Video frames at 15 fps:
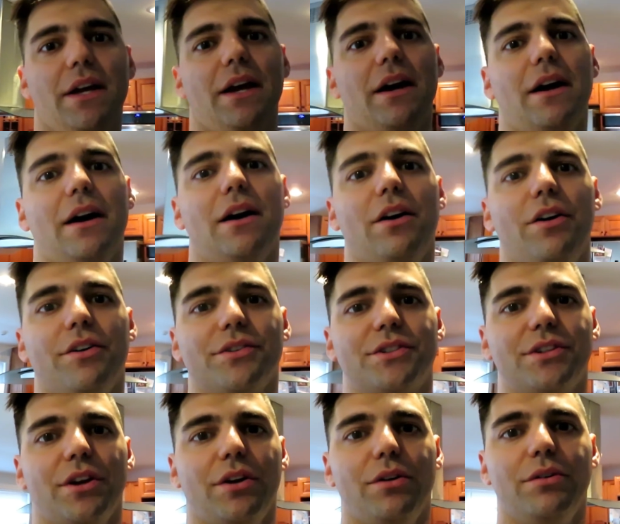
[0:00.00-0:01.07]

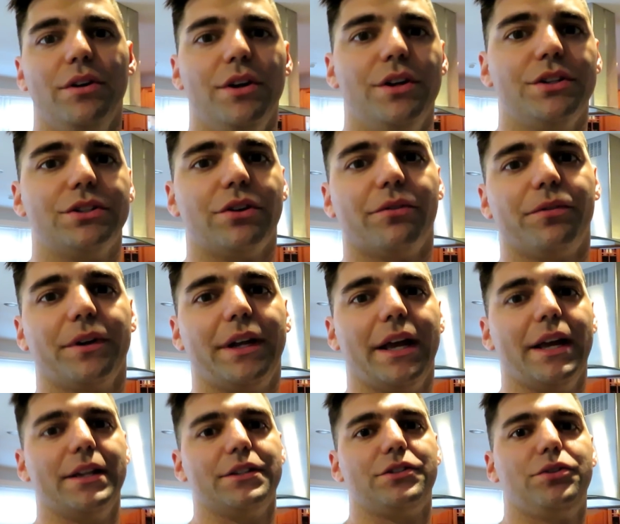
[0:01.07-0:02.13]
Also, don't
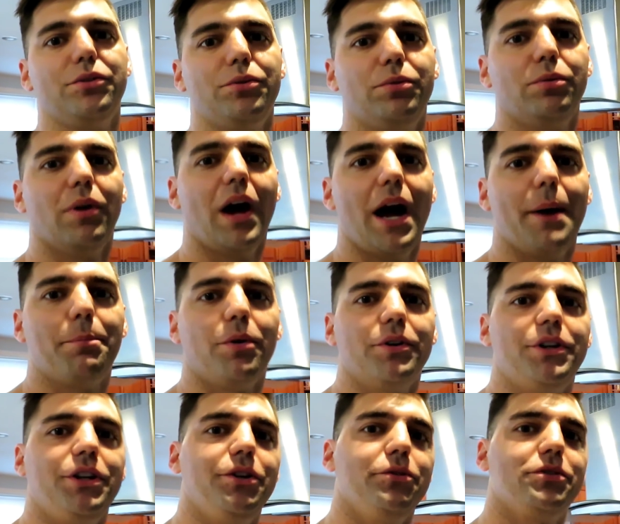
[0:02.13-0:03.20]
forget to hop
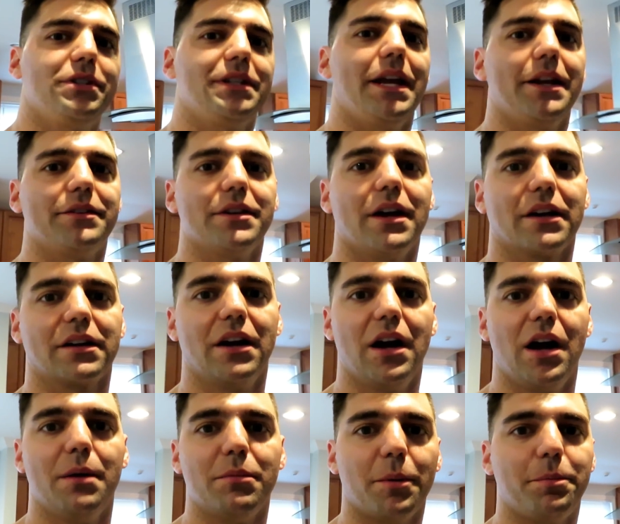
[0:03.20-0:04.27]
onto
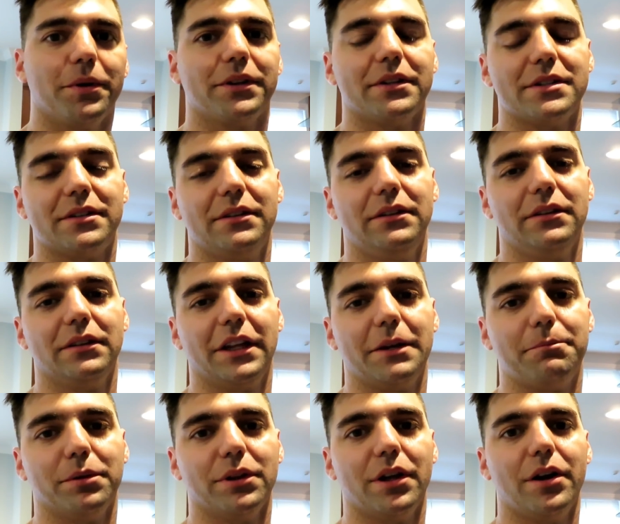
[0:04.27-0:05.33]
usteak.com. I'll put this
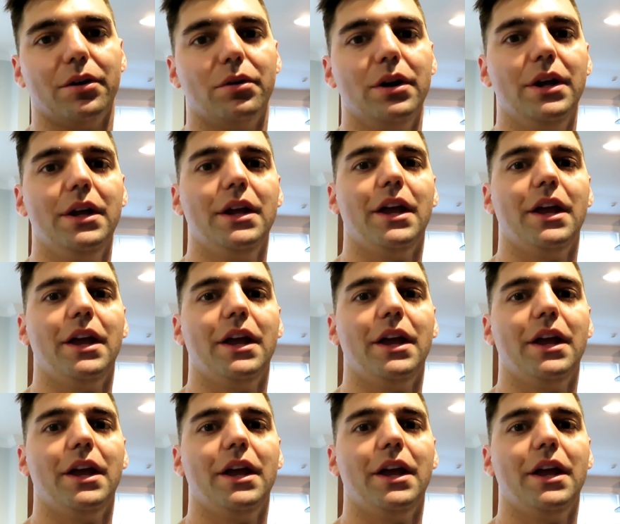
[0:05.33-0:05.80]
link below.